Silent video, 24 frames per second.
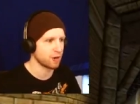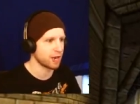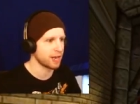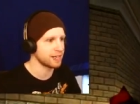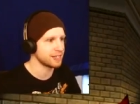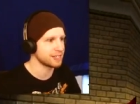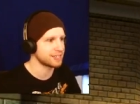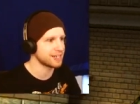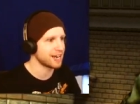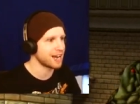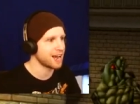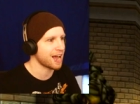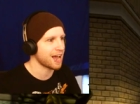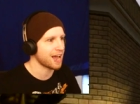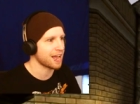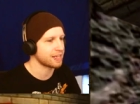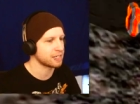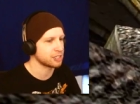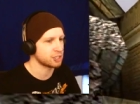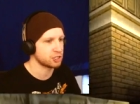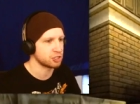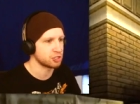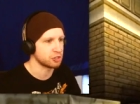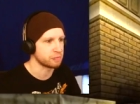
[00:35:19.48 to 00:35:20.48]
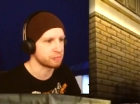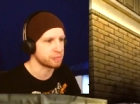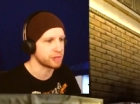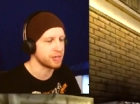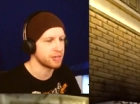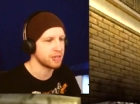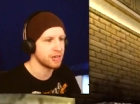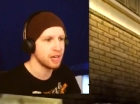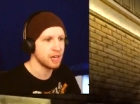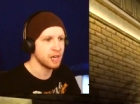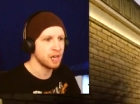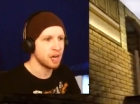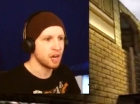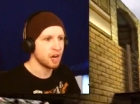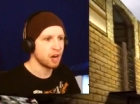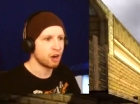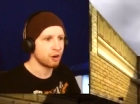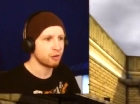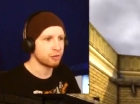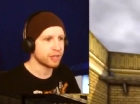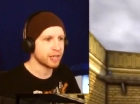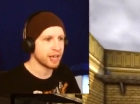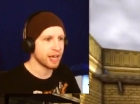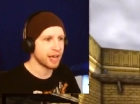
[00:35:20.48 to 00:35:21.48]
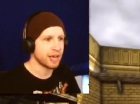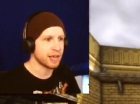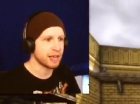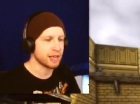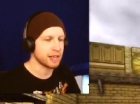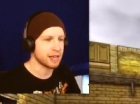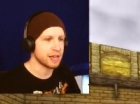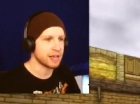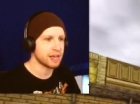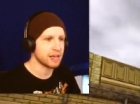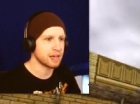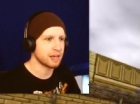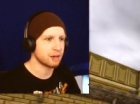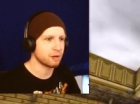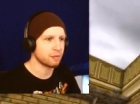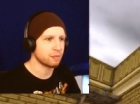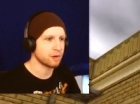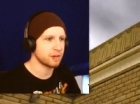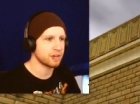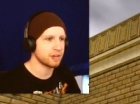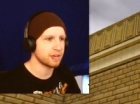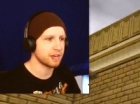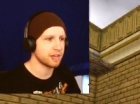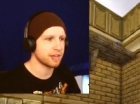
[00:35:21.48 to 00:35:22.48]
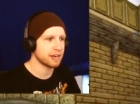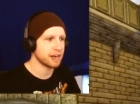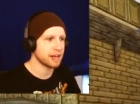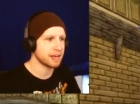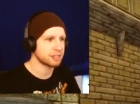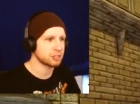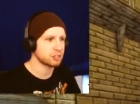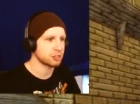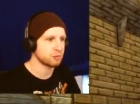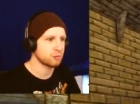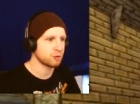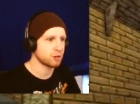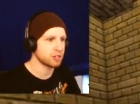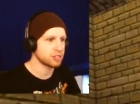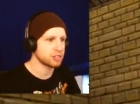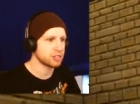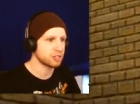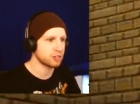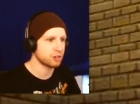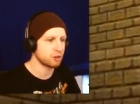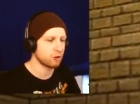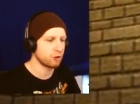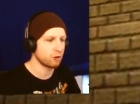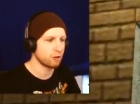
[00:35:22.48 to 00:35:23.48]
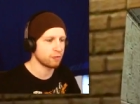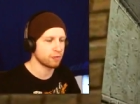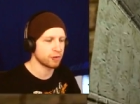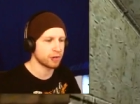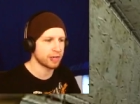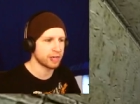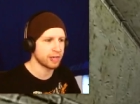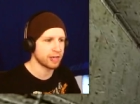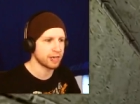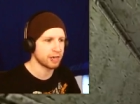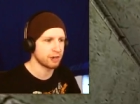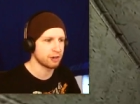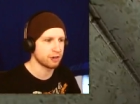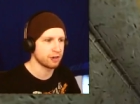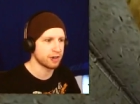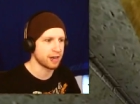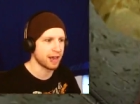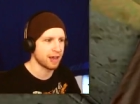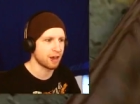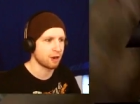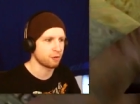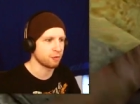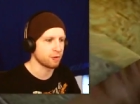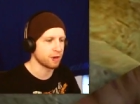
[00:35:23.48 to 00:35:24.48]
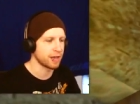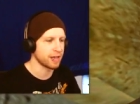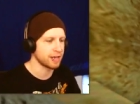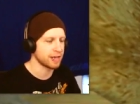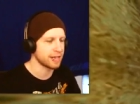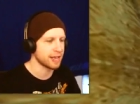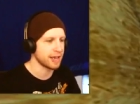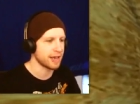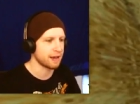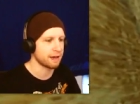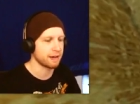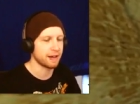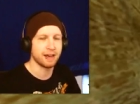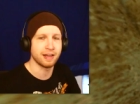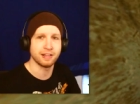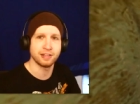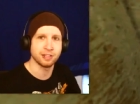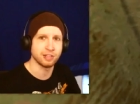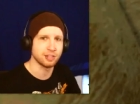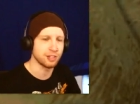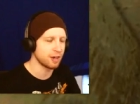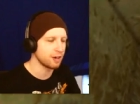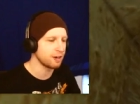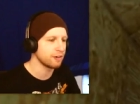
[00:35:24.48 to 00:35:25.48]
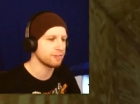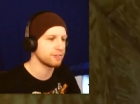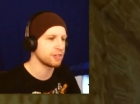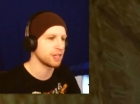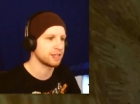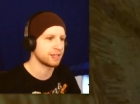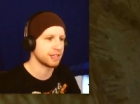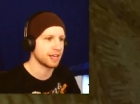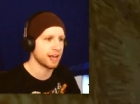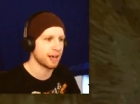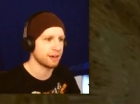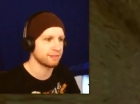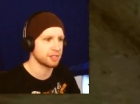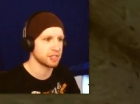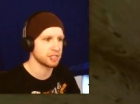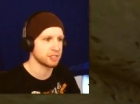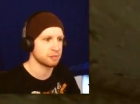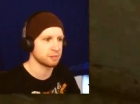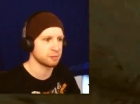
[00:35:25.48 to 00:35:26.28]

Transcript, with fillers: right? Die, stupid. Okay, uh, where did it actually want us to go? Over here now, right? Yeah, I love that they have these